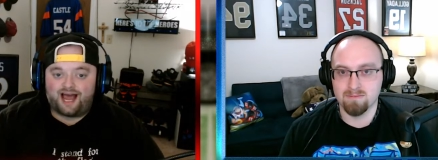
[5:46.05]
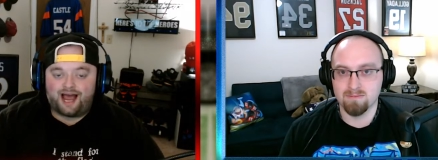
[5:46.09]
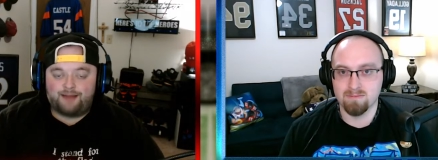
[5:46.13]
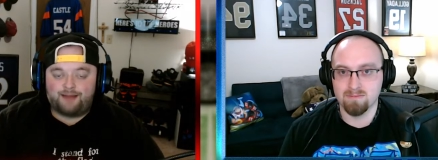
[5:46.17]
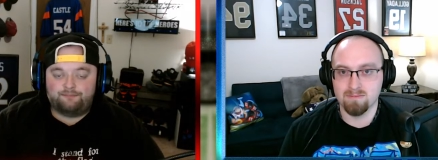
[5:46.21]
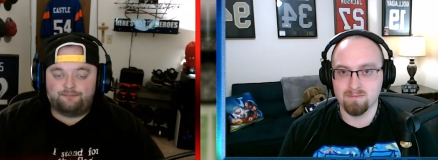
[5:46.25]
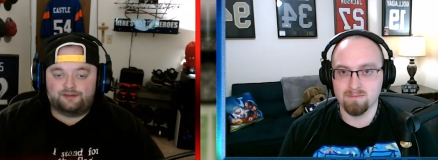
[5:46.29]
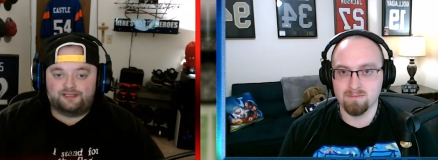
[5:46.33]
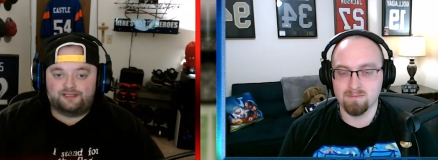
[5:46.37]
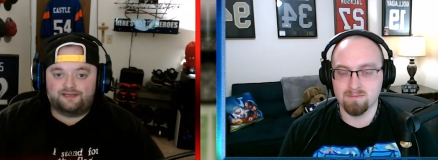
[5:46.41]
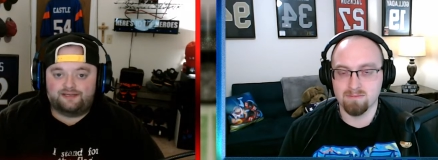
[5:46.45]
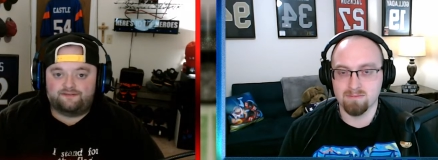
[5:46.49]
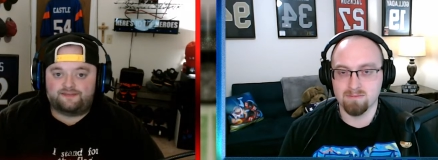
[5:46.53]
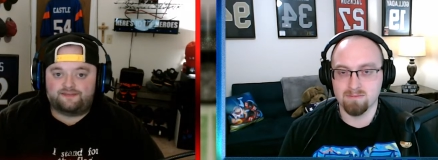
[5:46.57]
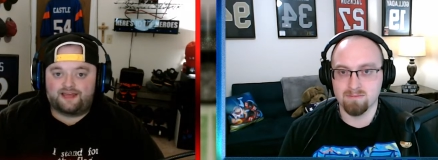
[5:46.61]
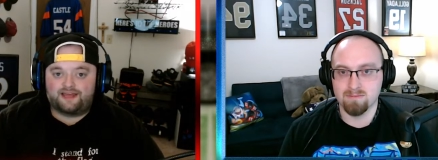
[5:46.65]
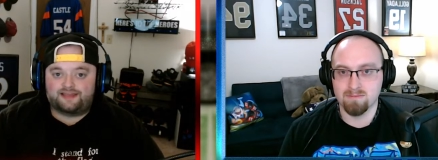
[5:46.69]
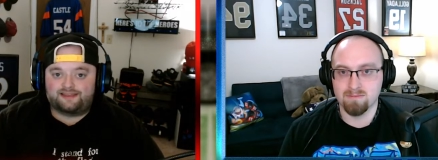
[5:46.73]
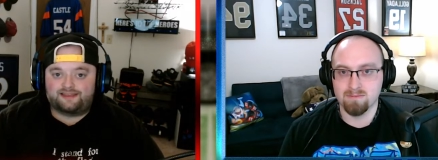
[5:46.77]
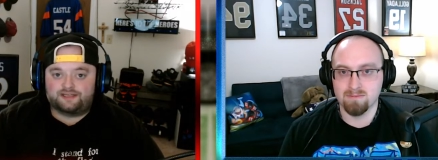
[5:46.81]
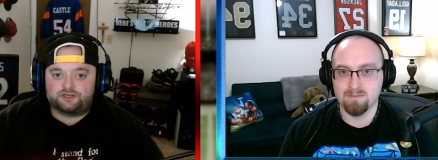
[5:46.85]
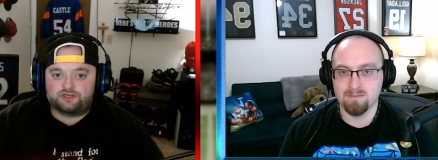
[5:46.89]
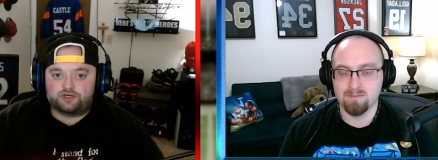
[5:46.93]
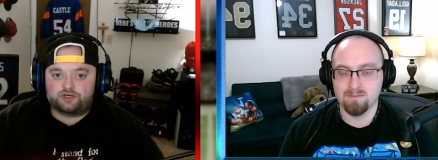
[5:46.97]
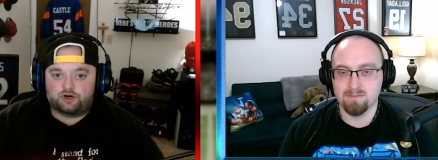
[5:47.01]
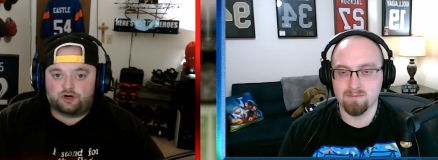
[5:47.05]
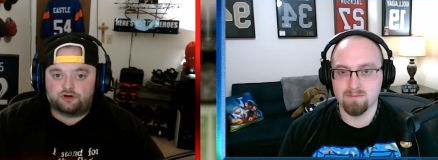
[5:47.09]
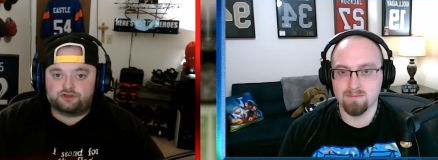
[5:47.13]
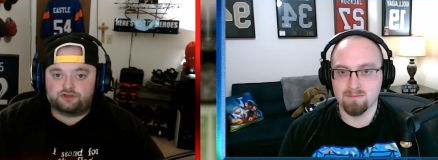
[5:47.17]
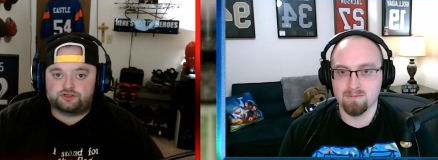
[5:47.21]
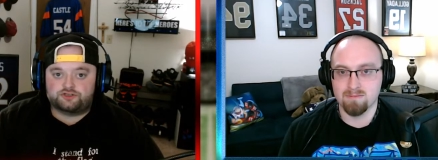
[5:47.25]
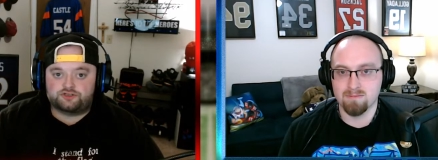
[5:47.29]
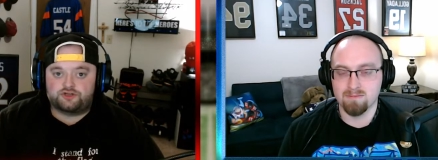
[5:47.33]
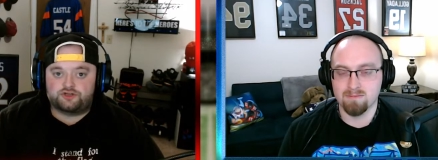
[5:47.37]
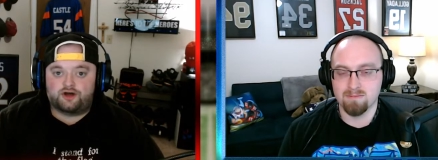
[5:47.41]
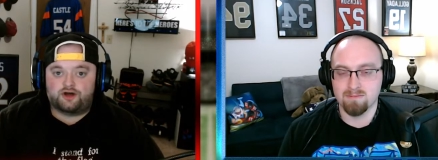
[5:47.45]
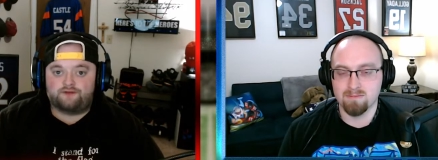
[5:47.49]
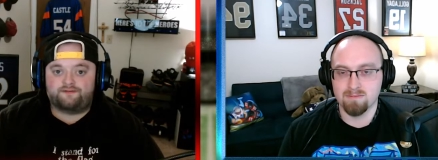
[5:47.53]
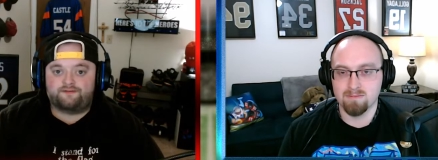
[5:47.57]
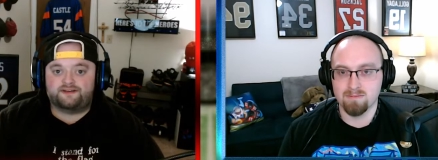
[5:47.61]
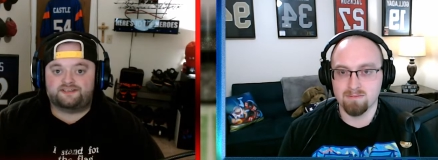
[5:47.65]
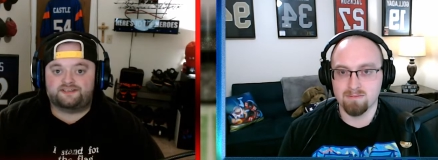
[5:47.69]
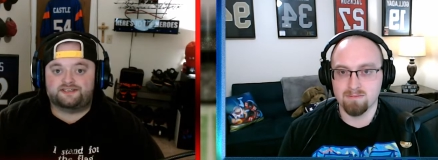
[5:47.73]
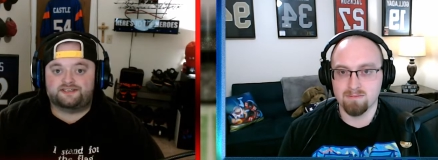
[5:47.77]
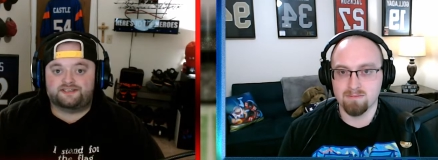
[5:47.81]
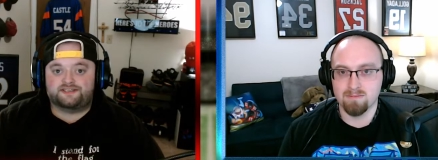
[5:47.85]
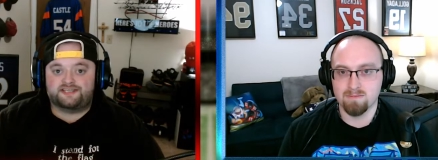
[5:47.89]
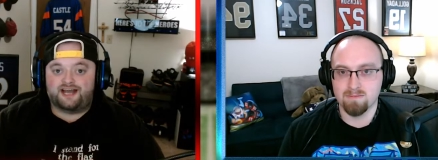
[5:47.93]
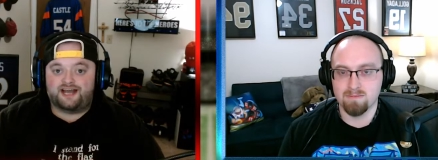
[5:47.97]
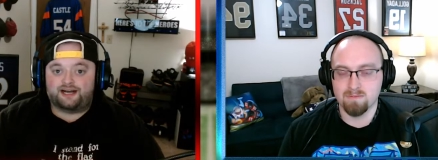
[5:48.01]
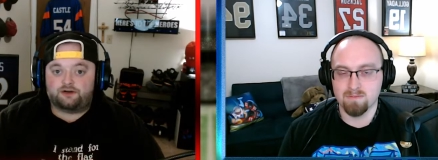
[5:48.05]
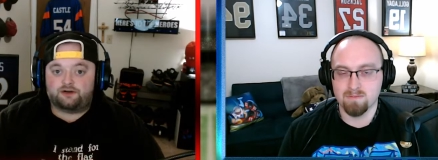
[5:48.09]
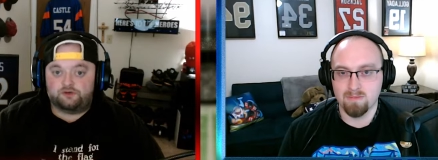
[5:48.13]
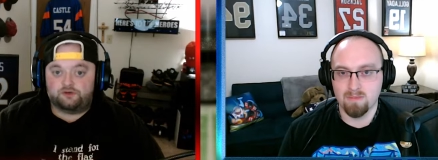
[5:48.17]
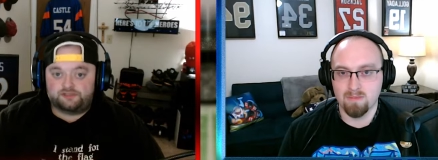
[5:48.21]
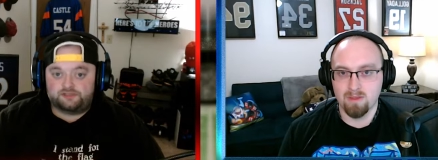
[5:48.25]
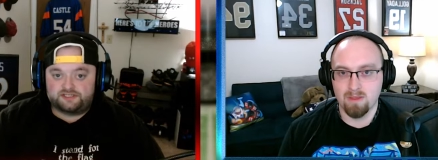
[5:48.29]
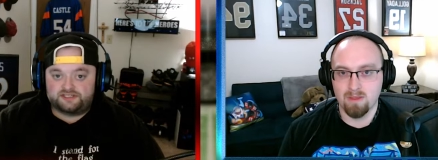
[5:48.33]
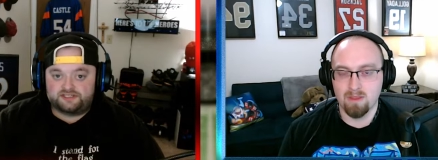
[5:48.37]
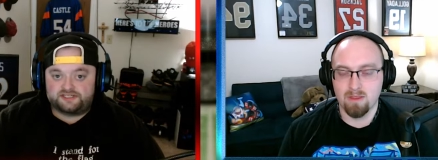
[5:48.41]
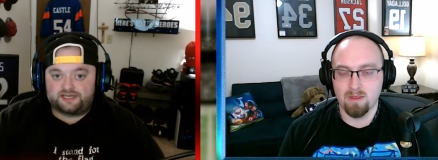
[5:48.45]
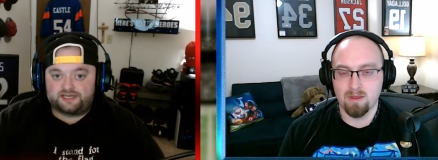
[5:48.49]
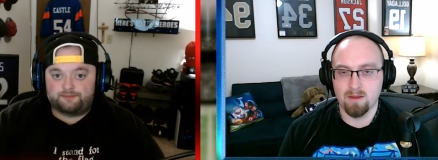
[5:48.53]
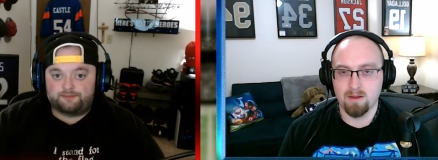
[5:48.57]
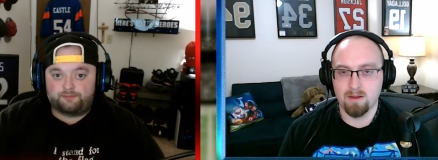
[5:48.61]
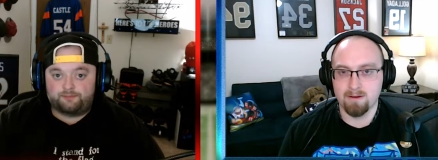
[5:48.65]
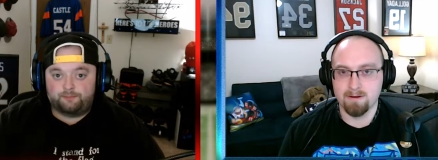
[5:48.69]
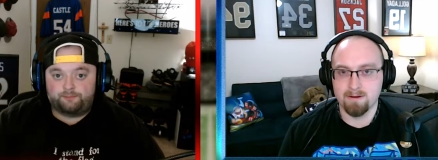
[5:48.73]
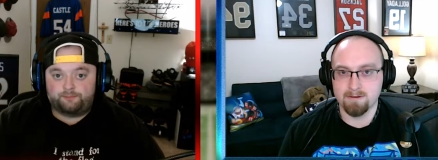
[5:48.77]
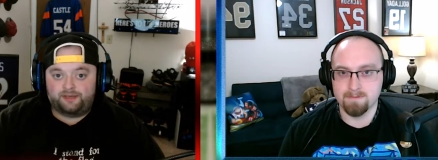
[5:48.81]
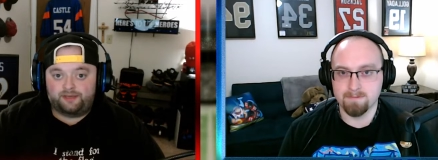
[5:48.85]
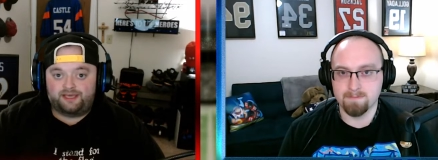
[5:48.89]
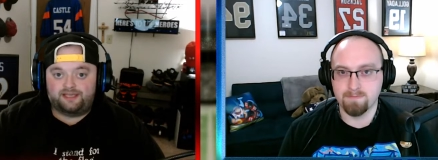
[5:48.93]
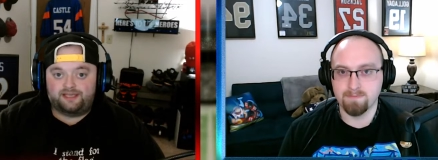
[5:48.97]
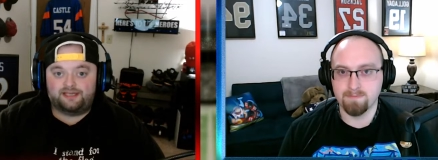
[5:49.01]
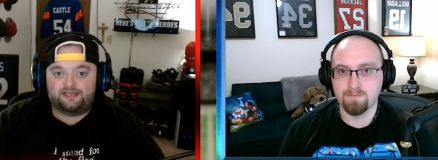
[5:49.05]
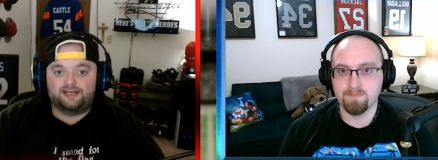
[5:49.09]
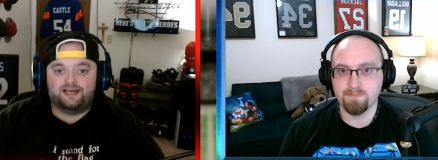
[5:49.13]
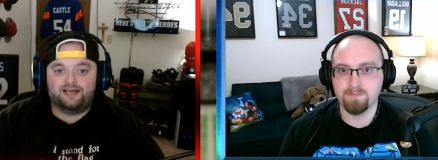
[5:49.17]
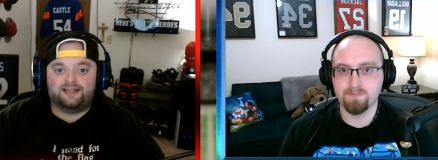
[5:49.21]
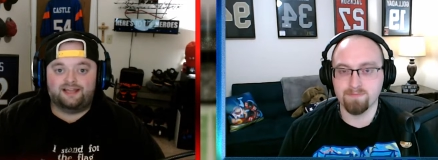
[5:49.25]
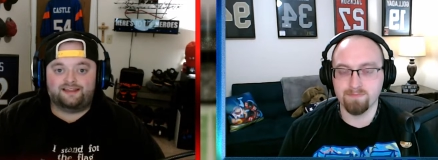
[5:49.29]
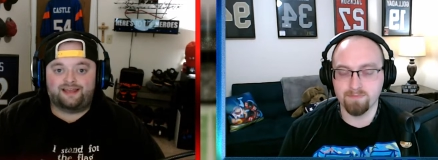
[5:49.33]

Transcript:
Speaker 1: I believe that the Chargers offense is not going to skip a beat.